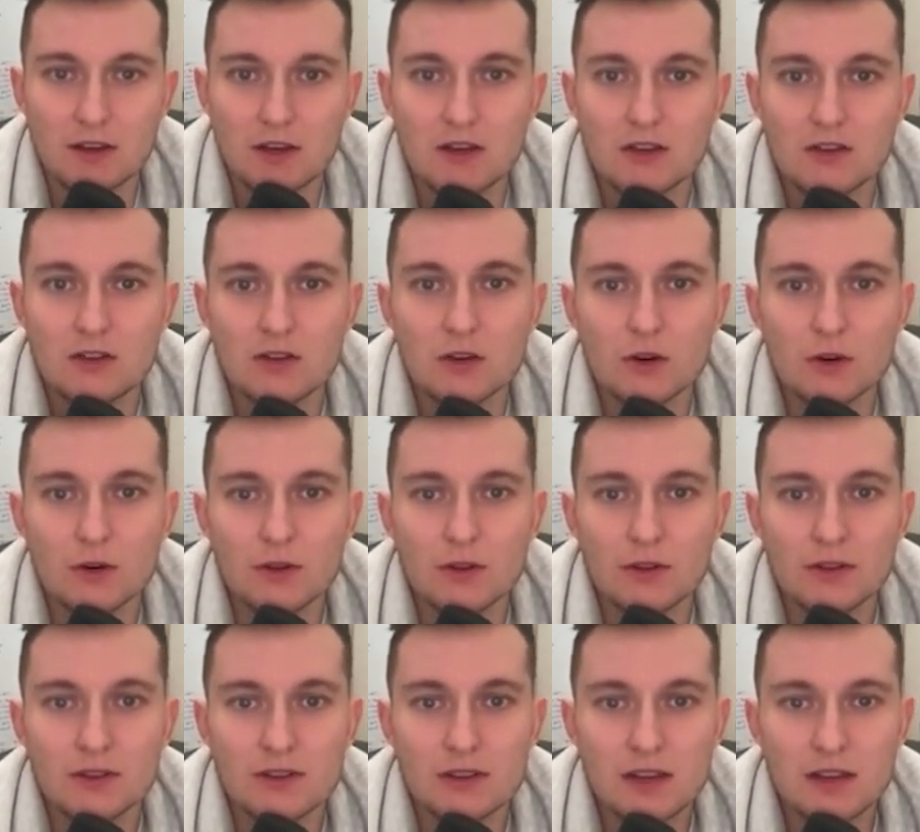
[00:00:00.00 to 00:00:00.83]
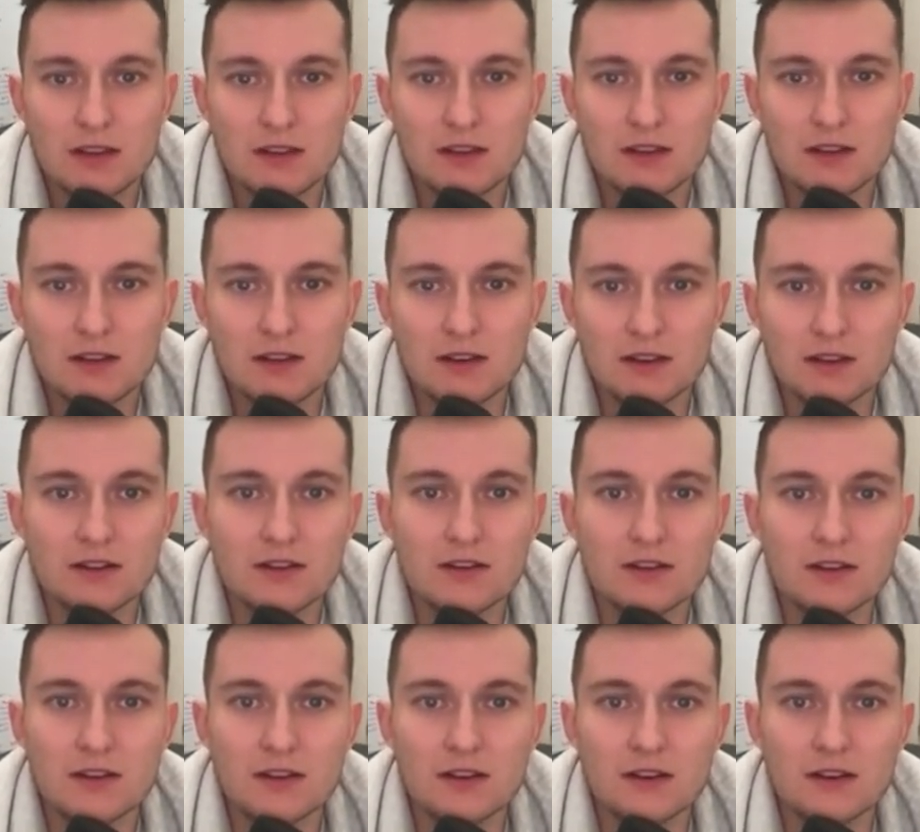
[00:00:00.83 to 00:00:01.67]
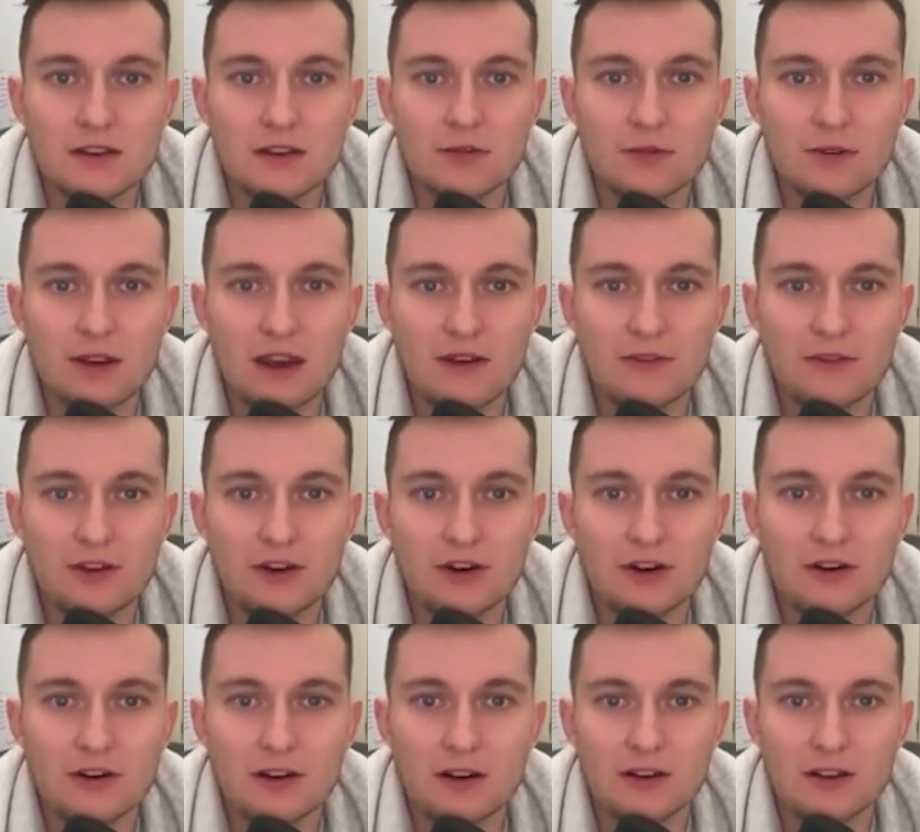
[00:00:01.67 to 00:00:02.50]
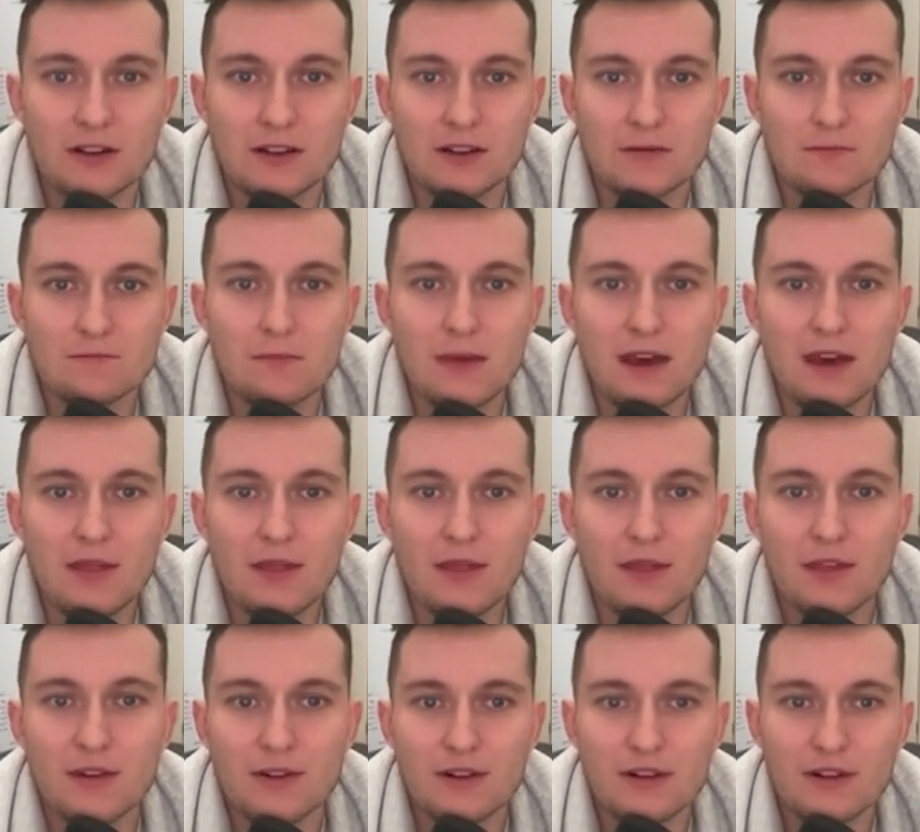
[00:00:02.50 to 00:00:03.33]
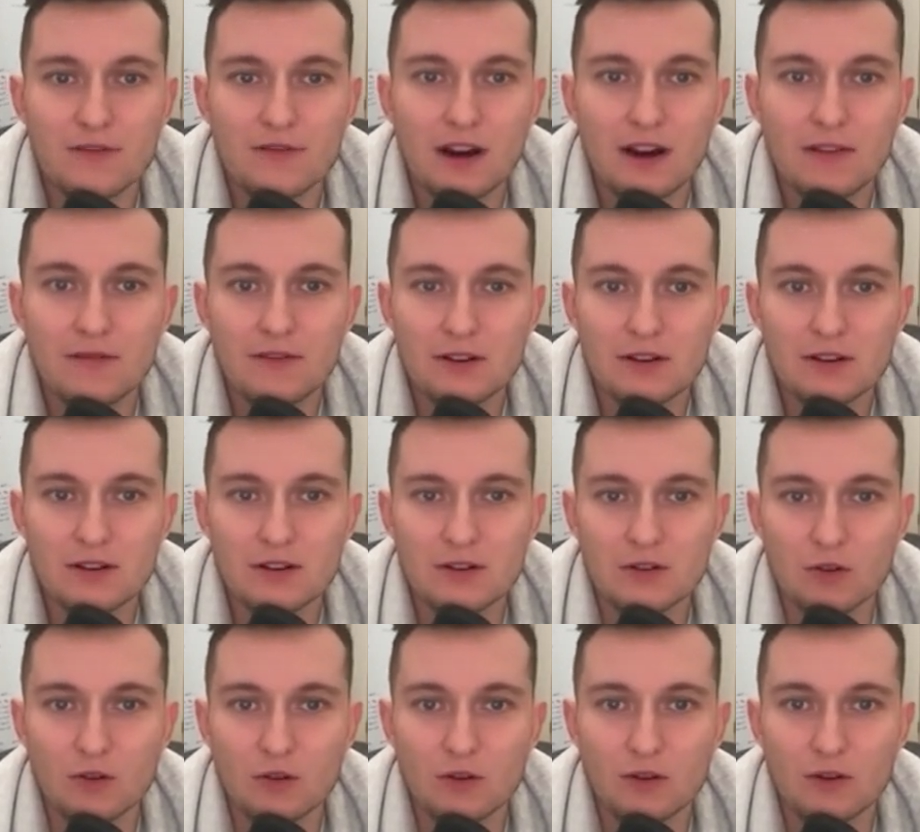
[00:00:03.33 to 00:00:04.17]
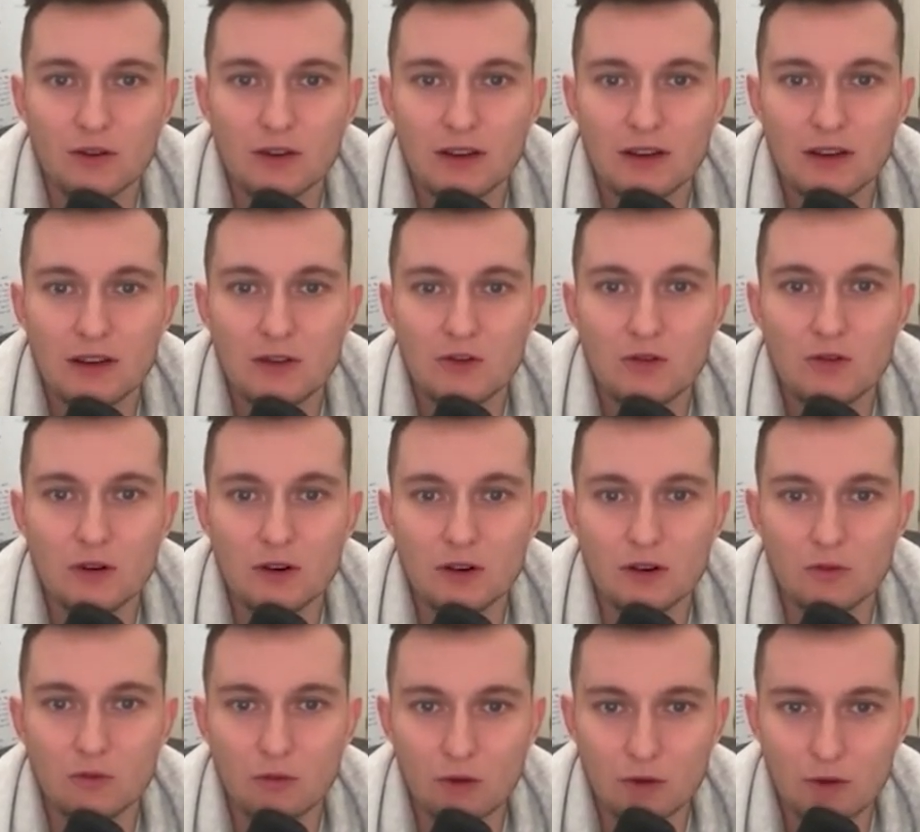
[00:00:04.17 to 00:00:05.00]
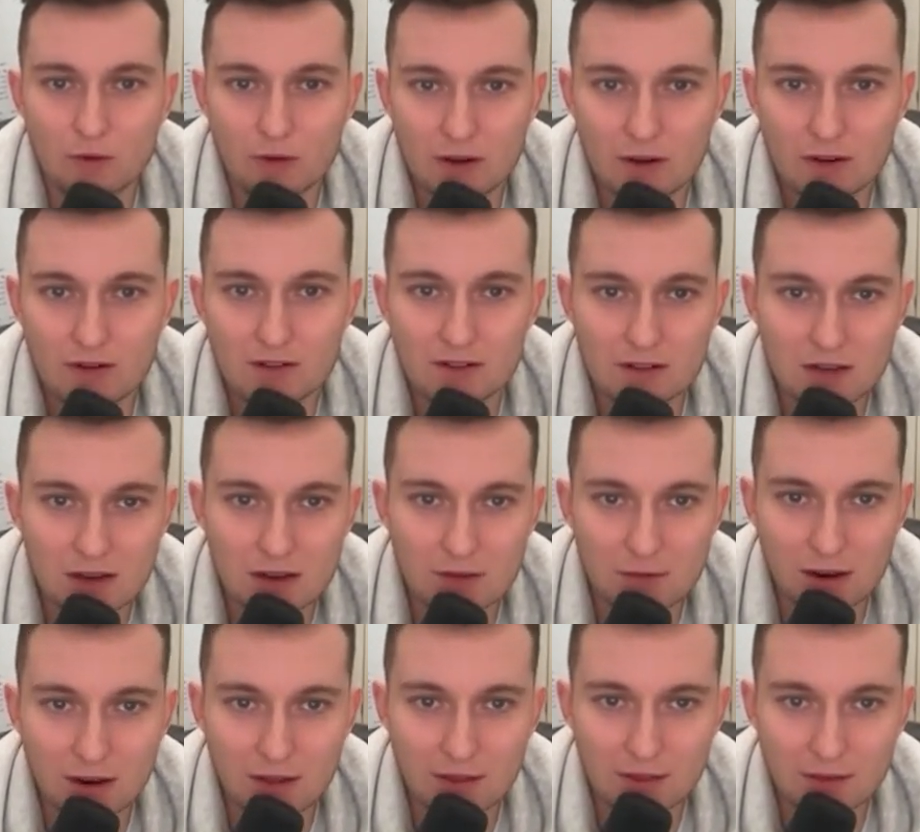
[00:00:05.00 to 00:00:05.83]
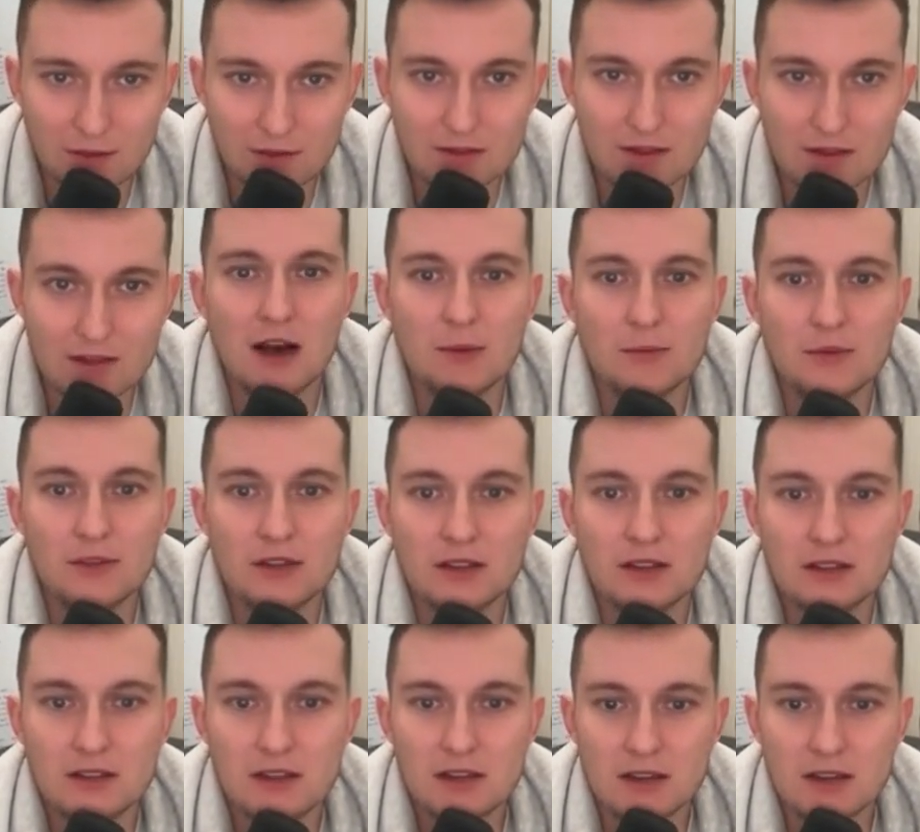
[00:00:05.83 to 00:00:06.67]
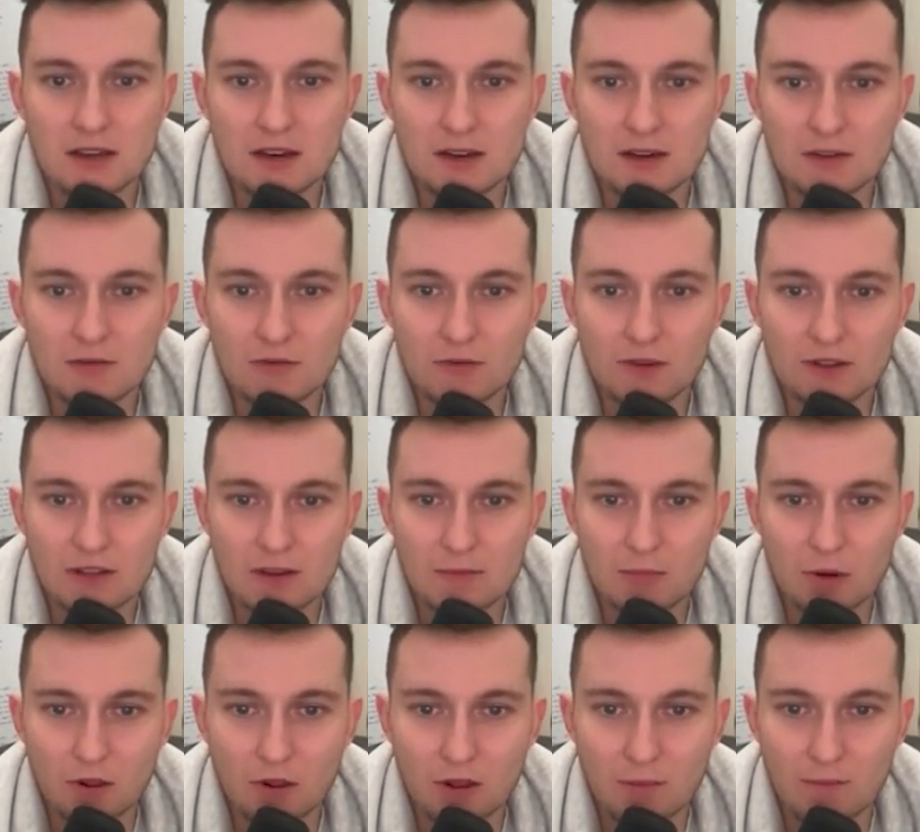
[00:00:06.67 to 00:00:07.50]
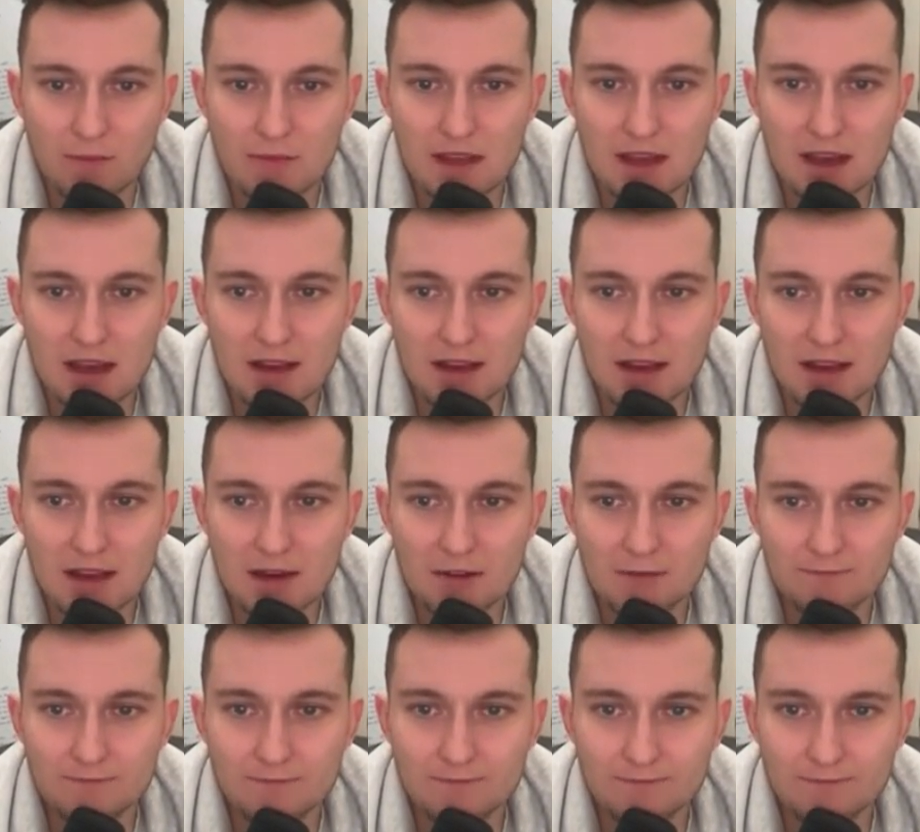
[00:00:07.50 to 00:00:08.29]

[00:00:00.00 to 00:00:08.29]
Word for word: So in this case here, you can see here that we have the target audience is men 35 years and older who are woodworkers, DIY enthusiasts. So you can see here, once I pull up the ad account,